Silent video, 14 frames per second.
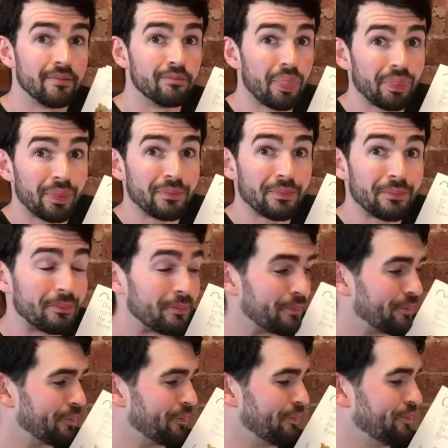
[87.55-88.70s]

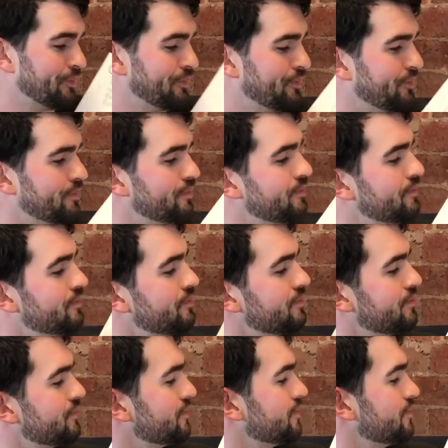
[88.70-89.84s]

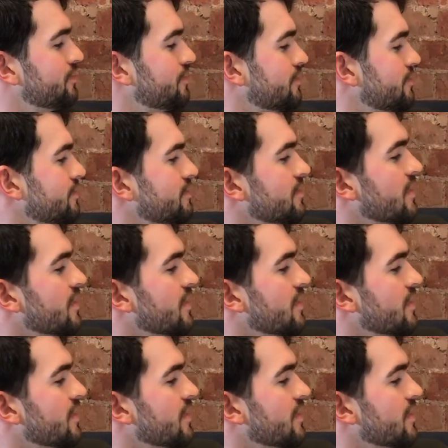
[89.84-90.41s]
No one is speaking in this clip.